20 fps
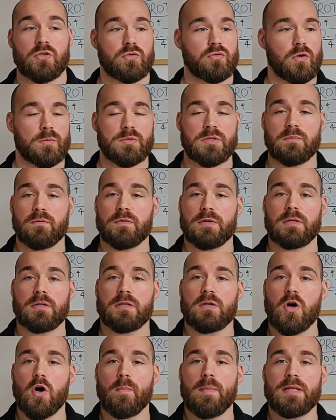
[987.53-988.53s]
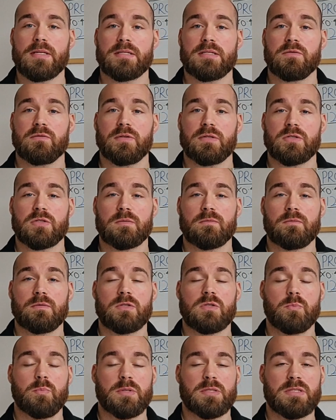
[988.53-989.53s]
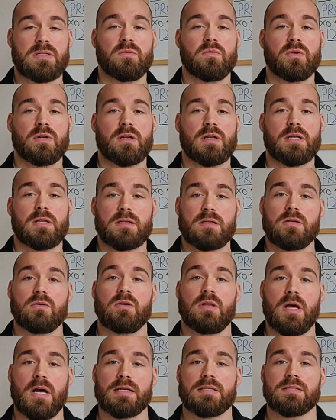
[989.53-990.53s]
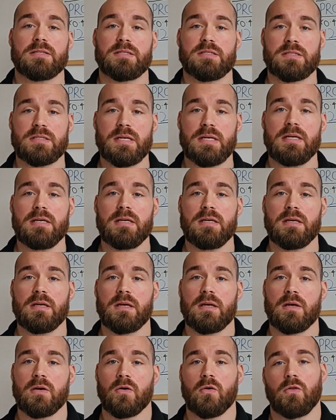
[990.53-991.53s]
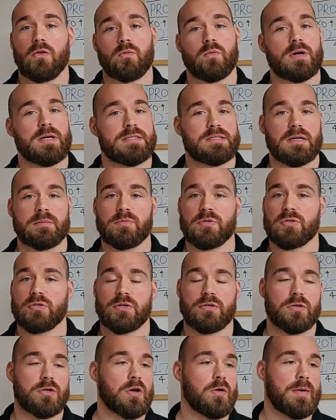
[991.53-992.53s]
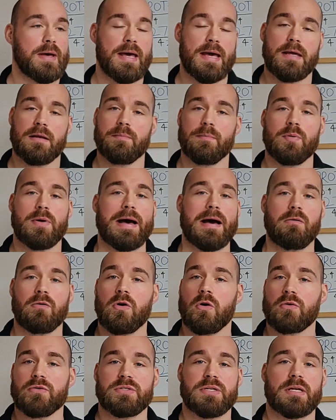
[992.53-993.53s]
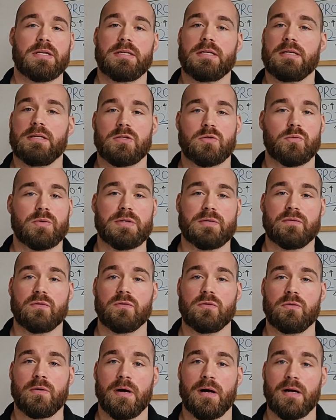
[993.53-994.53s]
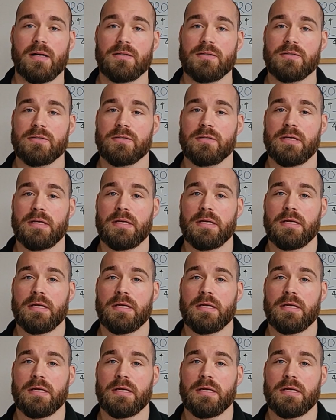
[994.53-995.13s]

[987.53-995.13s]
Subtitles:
Drop something in the comments if there's something specifically that you'd like to see. Otherwise, I'm just going to go ahead and put out content each week for you guys.